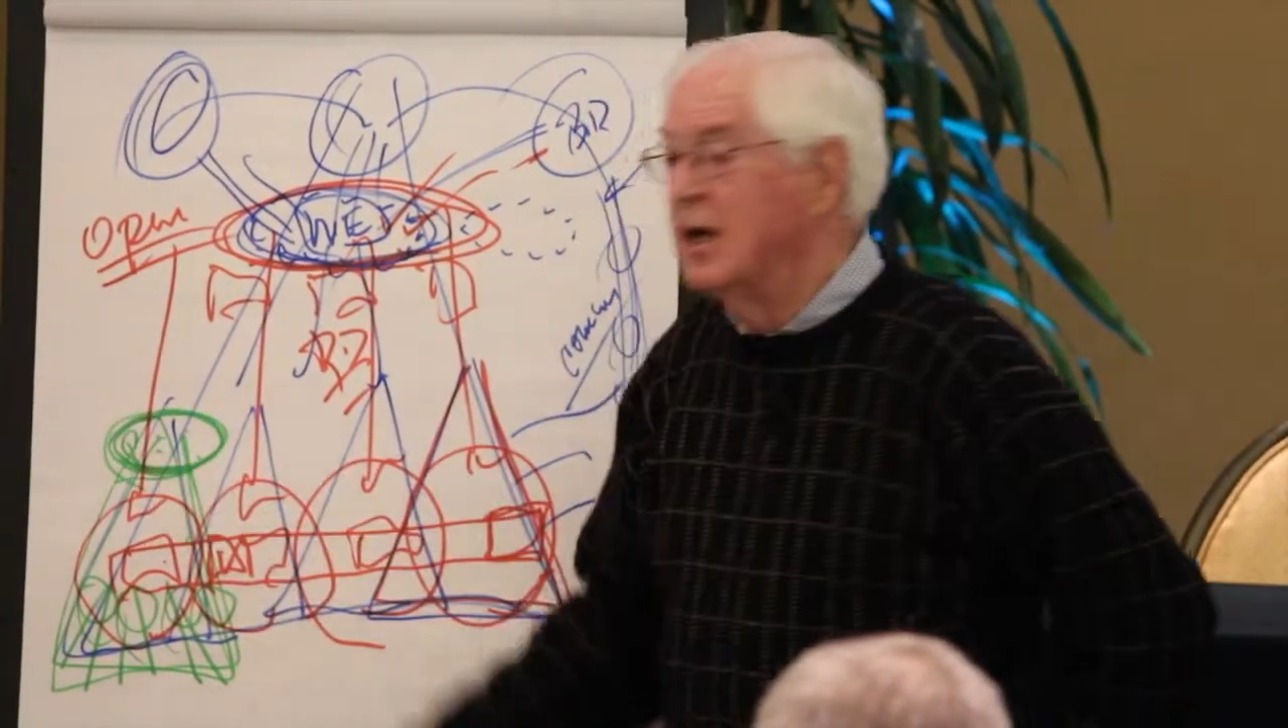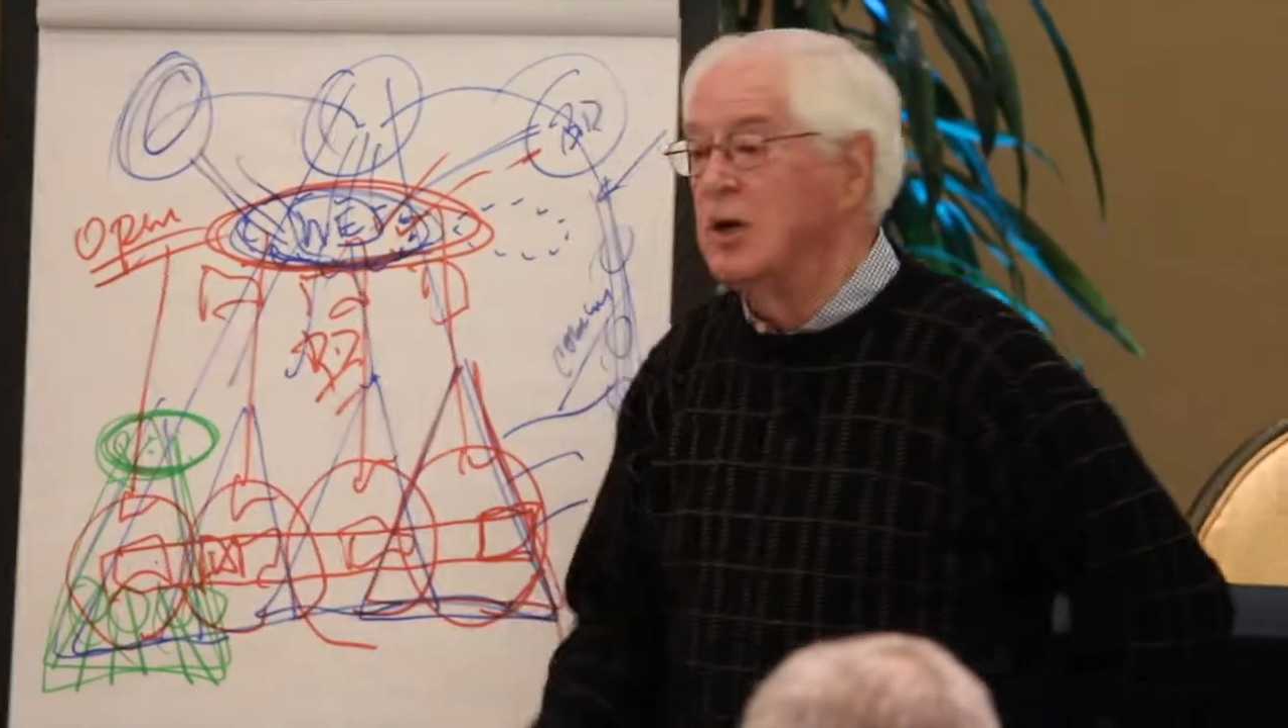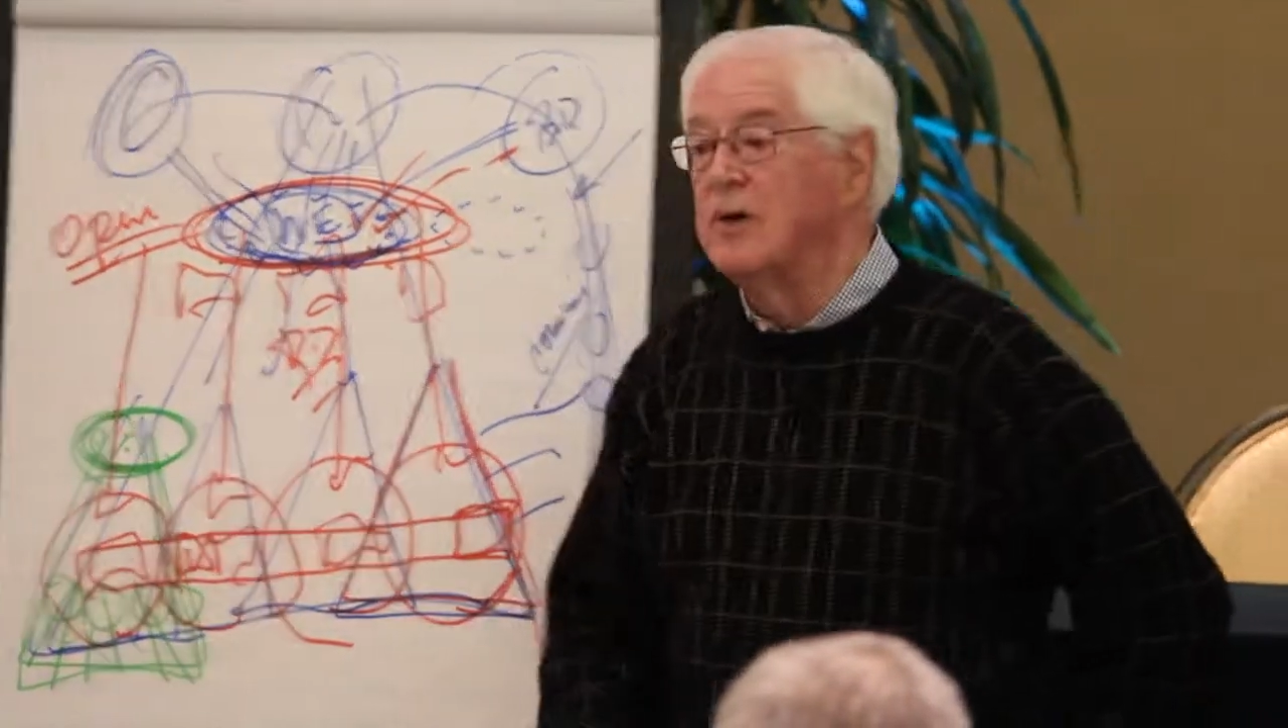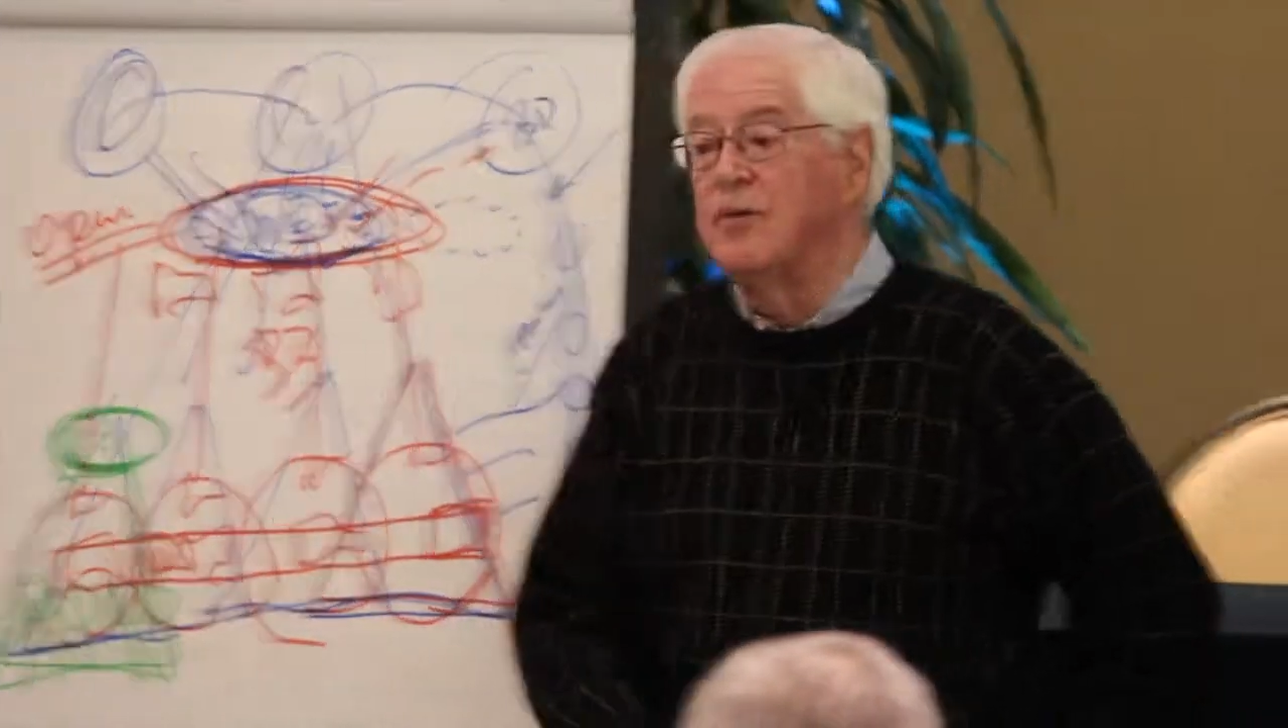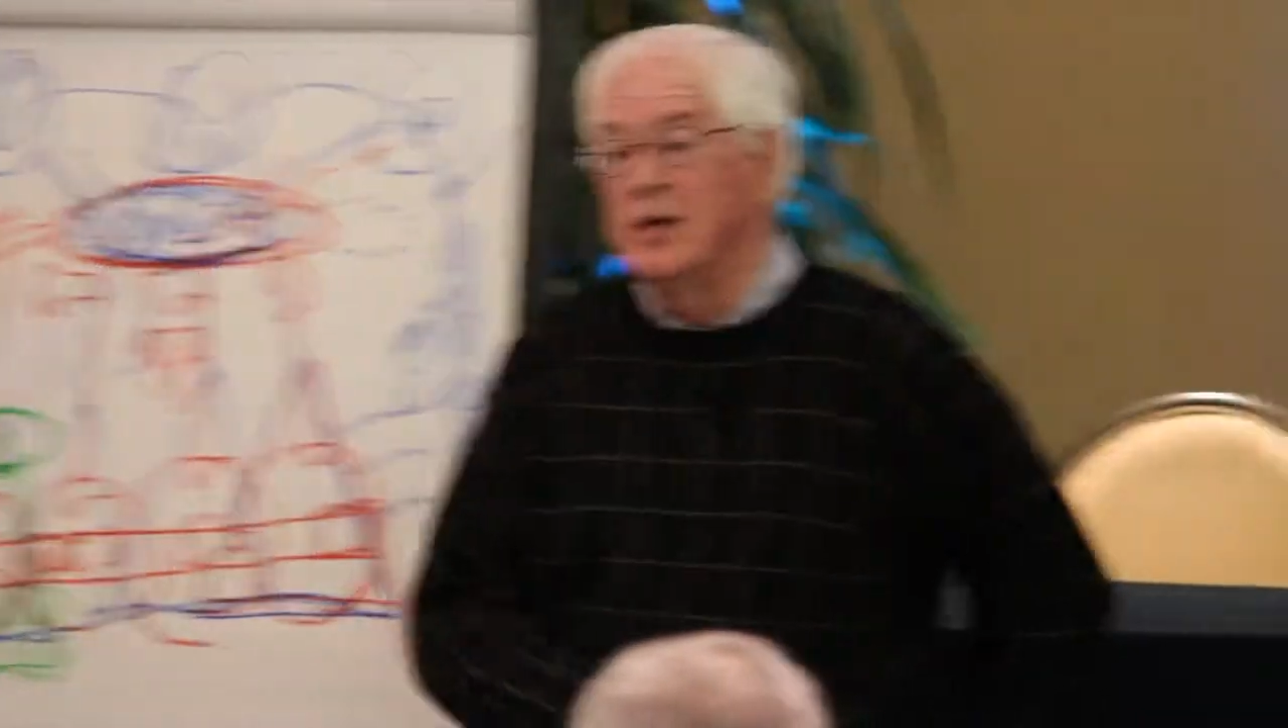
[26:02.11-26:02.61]

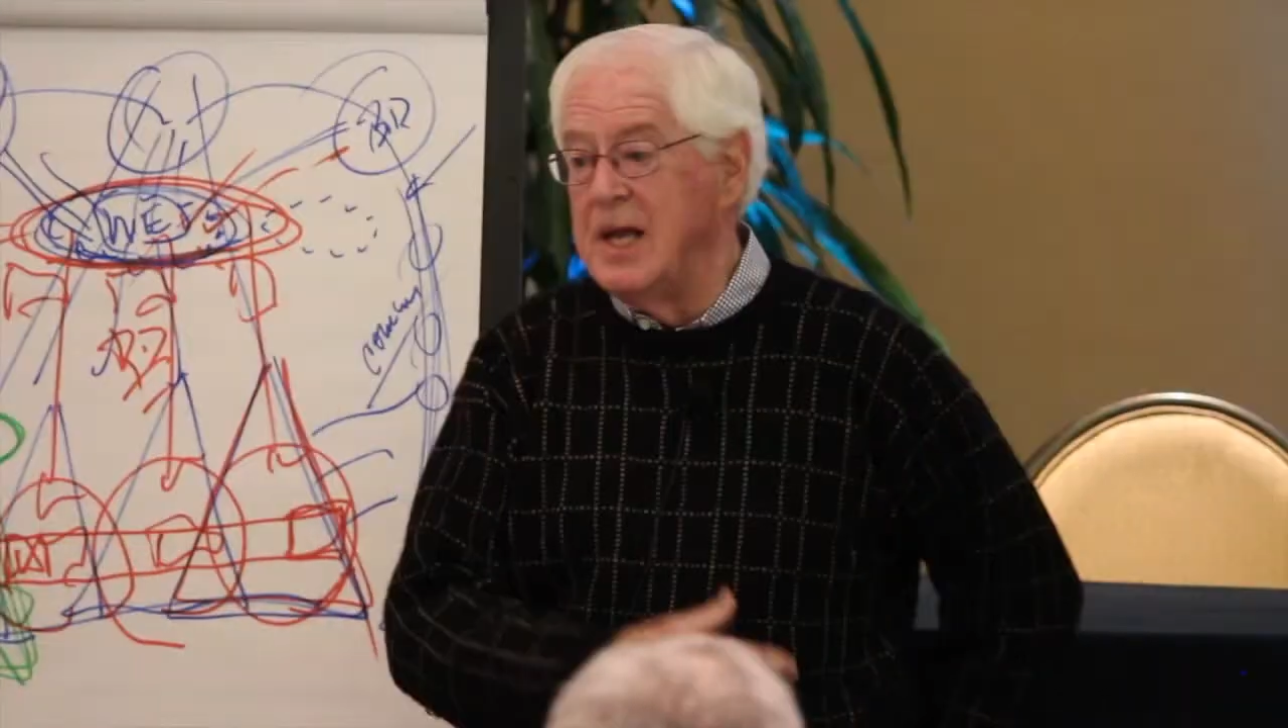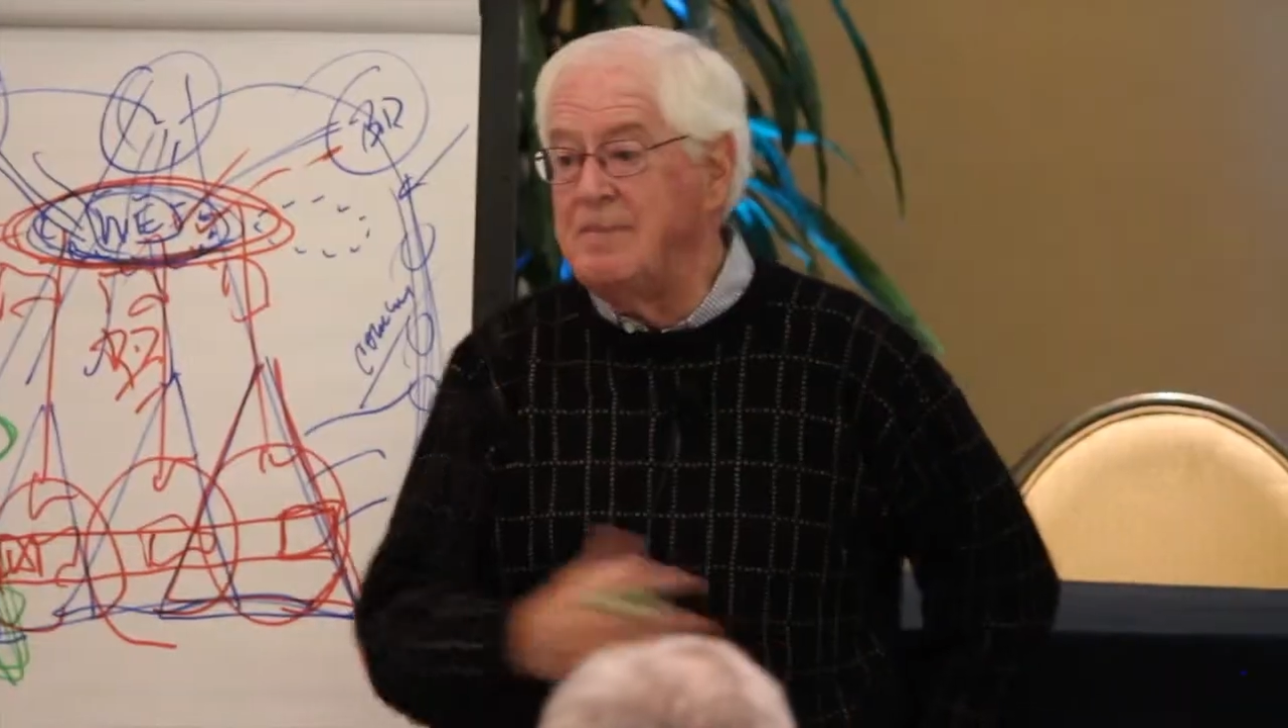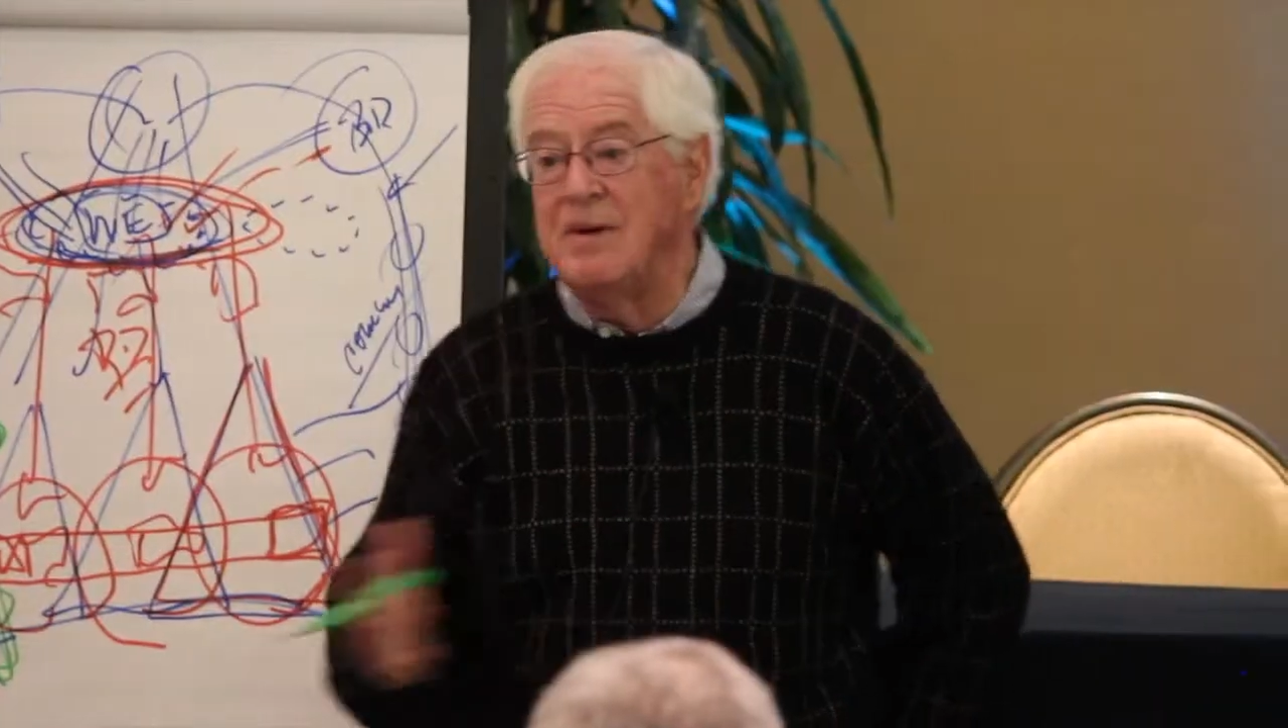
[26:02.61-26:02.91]
look for deep